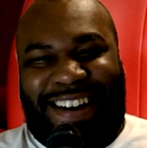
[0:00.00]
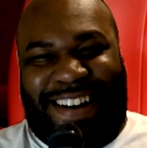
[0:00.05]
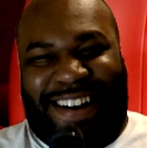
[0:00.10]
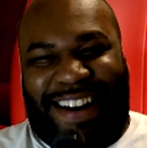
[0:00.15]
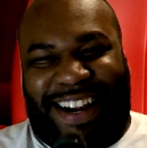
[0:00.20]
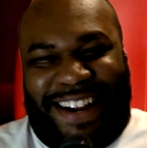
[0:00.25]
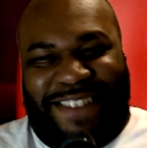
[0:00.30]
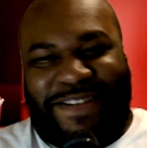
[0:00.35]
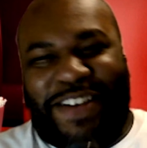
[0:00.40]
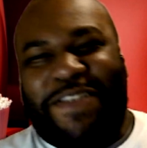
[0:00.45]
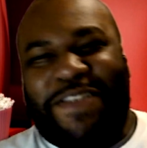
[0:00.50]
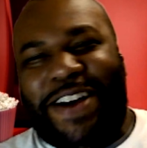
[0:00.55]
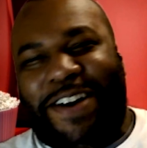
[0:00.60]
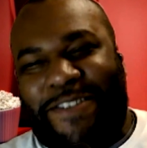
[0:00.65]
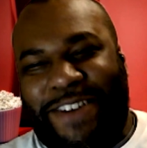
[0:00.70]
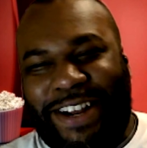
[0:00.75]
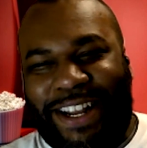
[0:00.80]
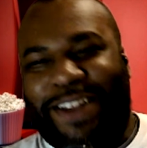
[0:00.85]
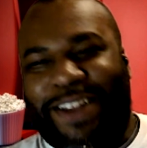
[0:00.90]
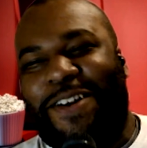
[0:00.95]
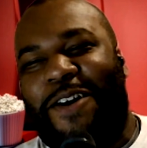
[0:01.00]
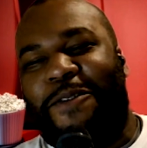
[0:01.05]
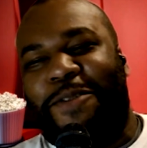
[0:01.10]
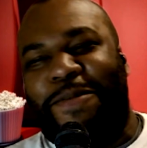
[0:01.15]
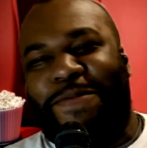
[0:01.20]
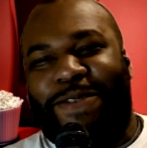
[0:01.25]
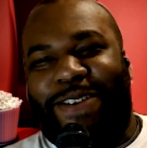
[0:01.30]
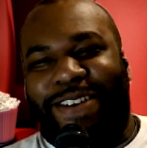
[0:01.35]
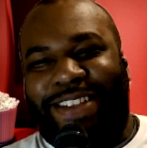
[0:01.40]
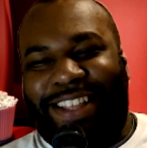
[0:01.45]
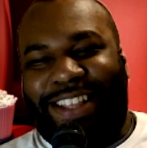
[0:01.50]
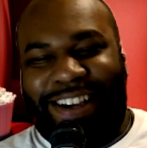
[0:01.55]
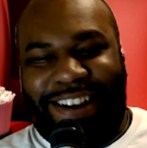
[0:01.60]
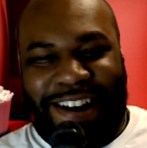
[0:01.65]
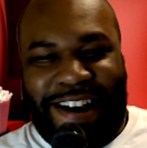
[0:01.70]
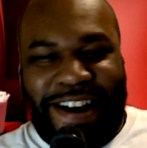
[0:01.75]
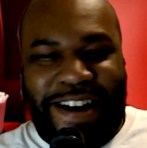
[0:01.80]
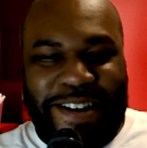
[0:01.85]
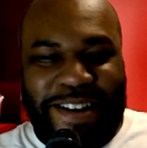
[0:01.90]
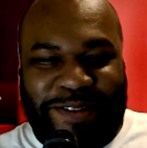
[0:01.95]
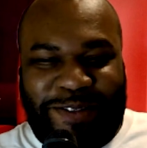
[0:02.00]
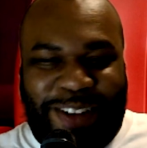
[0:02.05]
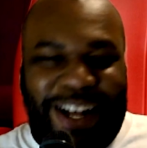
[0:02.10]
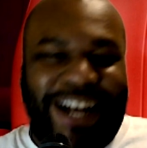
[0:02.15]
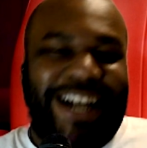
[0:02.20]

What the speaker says: maybe I went a little overboard there, but